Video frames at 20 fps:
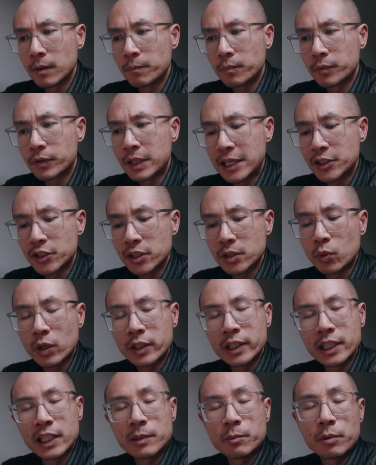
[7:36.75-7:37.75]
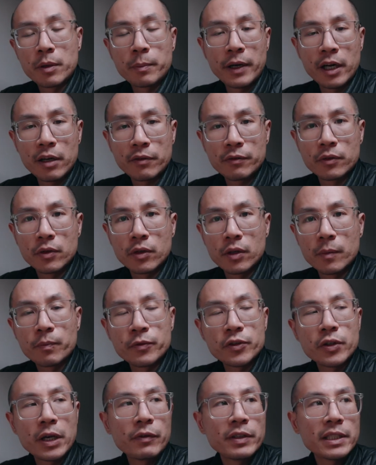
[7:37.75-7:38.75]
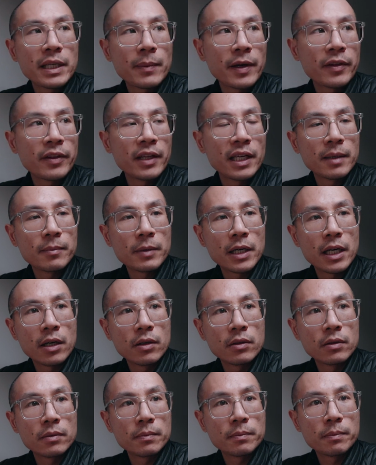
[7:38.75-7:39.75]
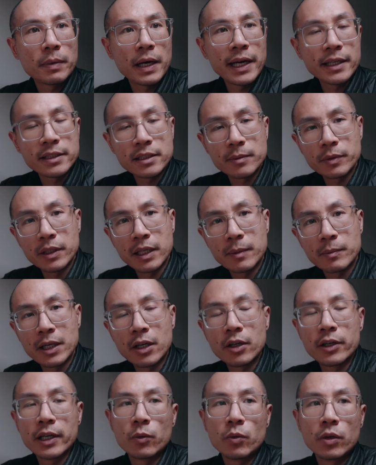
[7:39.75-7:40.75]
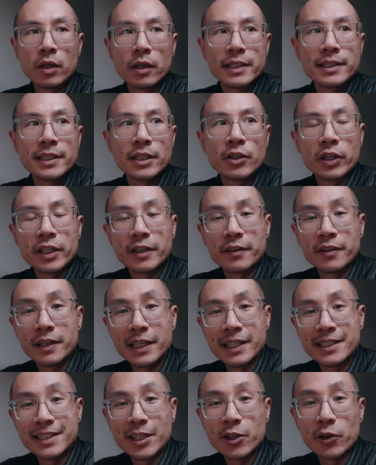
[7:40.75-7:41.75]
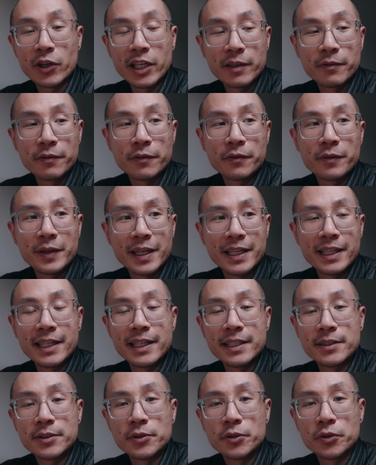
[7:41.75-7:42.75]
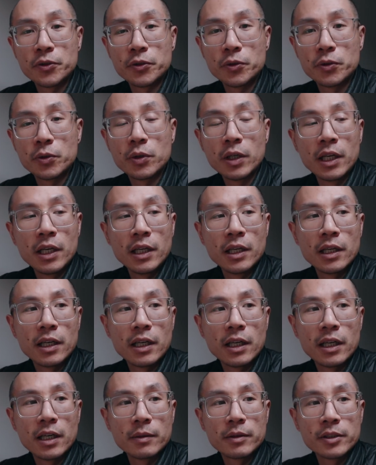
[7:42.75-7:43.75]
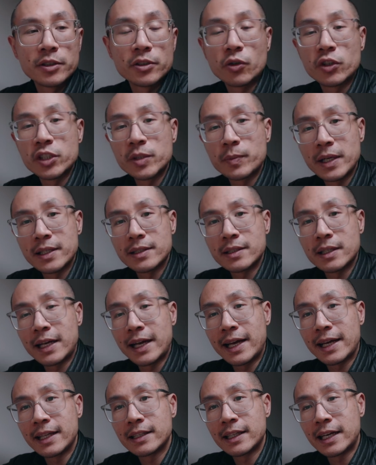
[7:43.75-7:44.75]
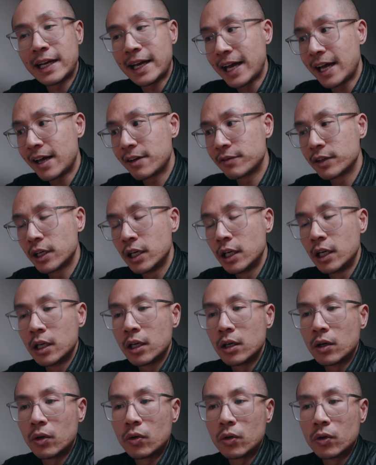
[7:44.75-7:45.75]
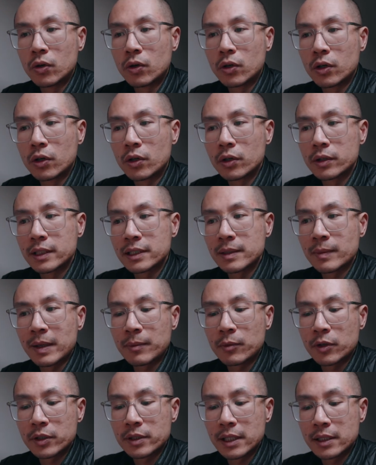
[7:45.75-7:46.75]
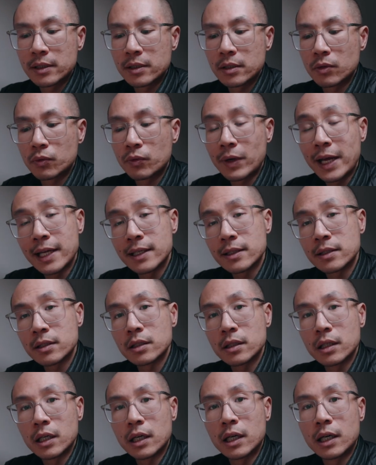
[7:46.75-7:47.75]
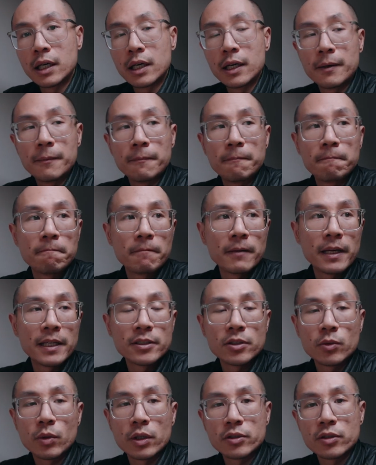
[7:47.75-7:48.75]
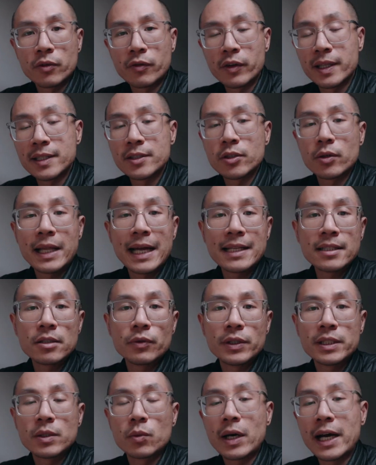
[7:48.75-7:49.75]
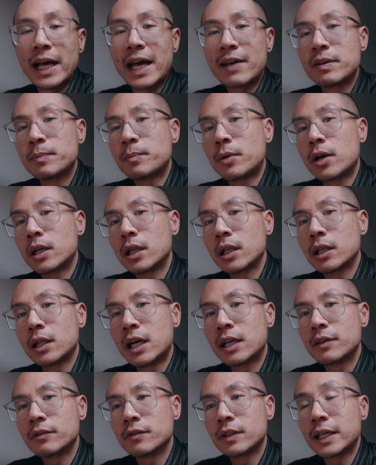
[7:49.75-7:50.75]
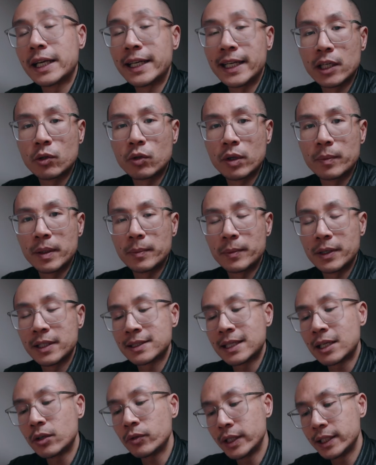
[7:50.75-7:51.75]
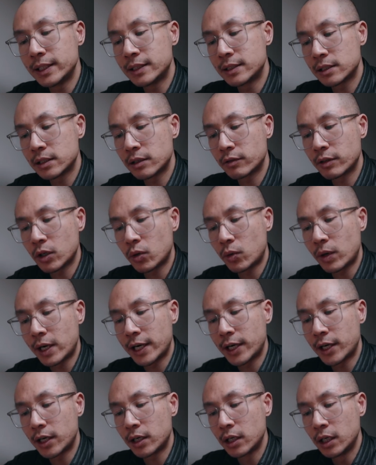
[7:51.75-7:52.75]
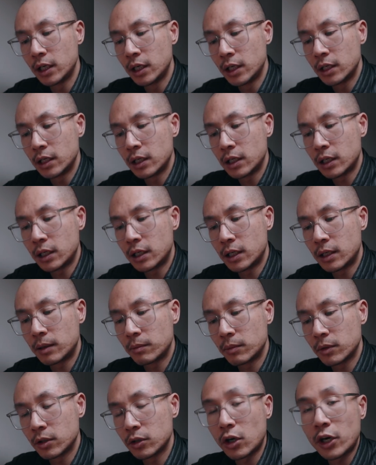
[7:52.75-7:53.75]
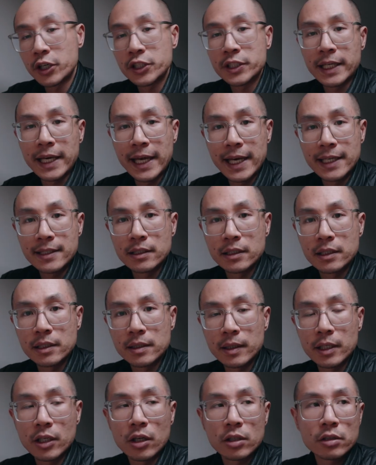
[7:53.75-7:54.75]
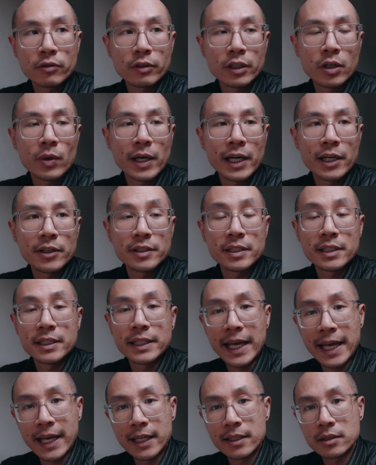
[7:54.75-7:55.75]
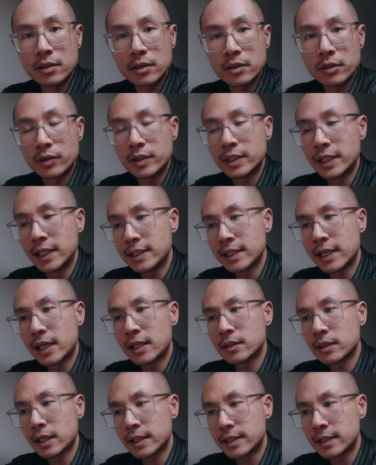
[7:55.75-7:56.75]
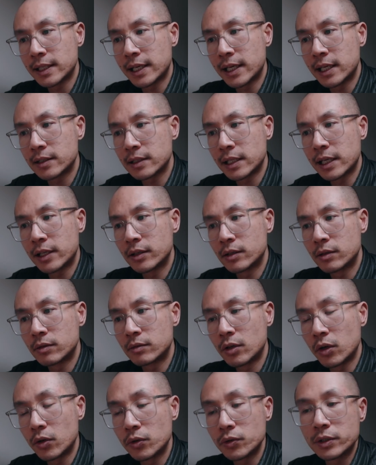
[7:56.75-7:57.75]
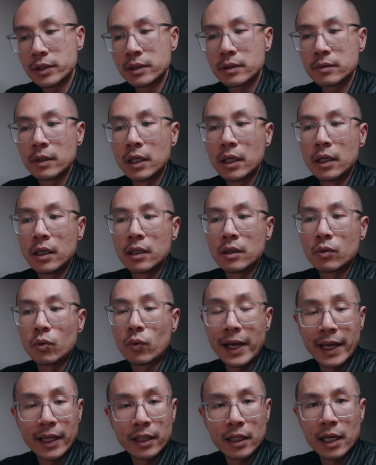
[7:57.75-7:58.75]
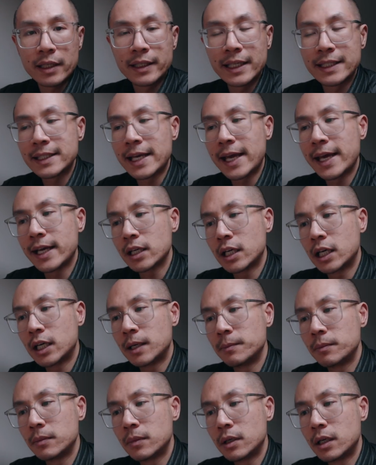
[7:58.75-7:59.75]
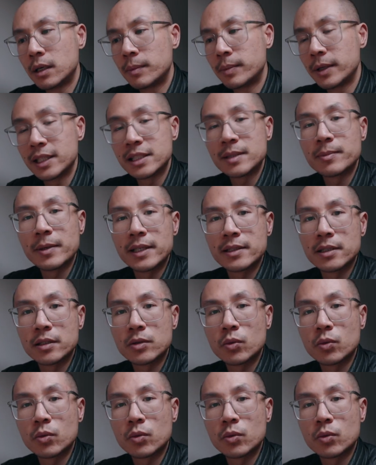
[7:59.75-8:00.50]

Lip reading: that's just one thing to prepare for. So every time I think about buying something, I'm like, okay, well, is it going to fit into the storage space that I have, or does it make more sense to rent, and so on and so forth. And so that's the reason why I haven't bought a lot of lighting equipment, because not only does it require large cases, it also requires stands. So C stands, light stands, and those weigh a lot and they take up a bit of space as